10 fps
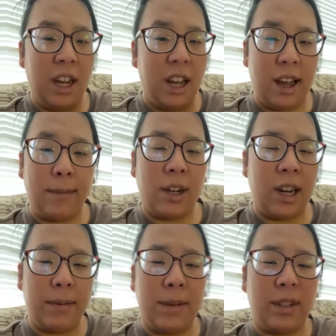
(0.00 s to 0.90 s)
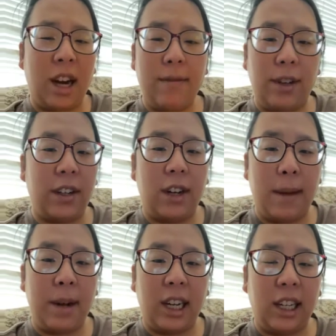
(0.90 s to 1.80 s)
I'm going to unsubscribe for you, and
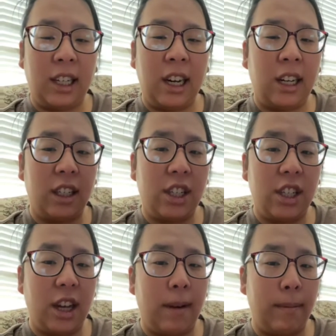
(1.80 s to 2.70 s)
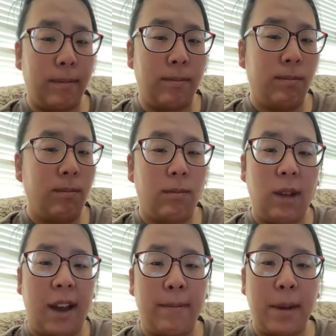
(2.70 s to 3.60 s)
I'm not going to
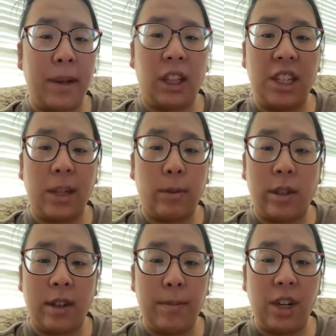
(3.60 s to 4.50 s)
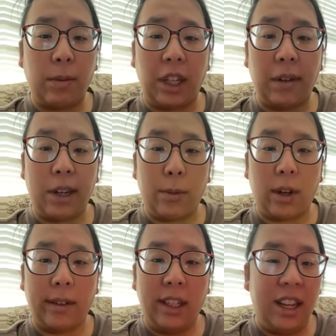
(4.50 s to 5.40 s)
have my monthly subscription with you
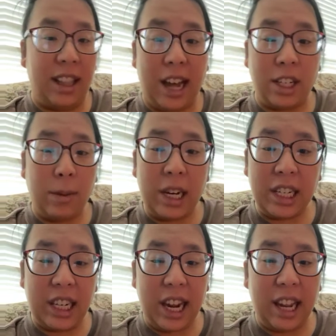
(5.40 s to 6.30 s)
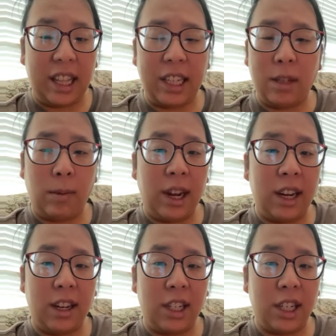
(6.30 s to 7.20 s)
anymore. That's a way to stand. That's a way.
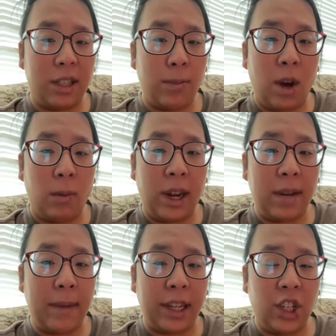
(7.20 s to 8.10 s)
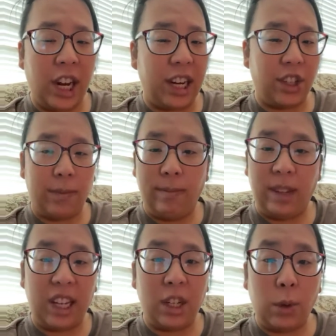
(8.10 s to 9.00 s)
It's a small way to make change.
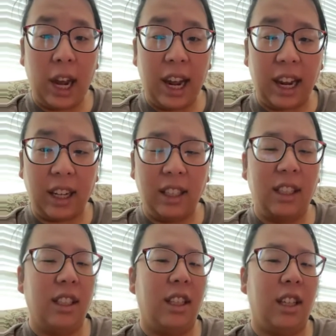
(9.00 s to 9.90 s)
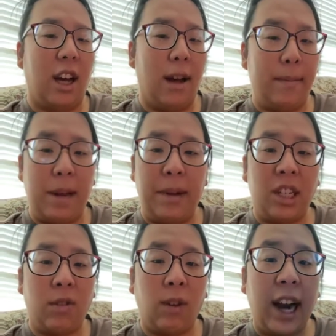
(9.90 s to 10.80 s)
It's okay. Maybe
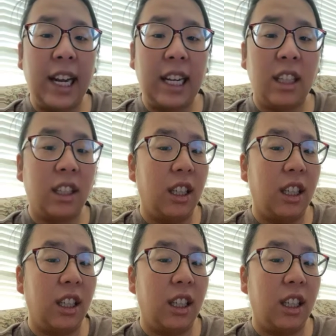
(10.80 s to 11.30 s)
it's writing.